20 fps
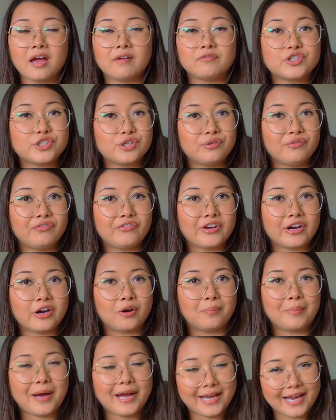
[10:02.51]
of June
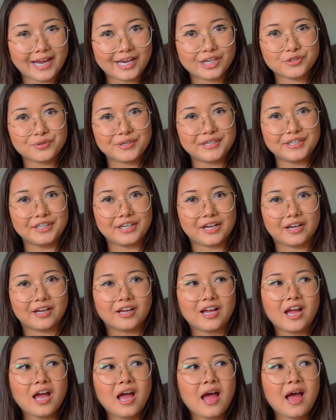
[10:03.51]
Farrow by Adrienne
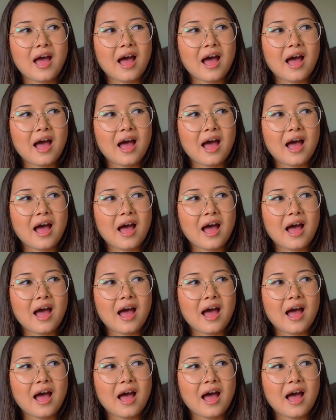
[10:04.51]
Young.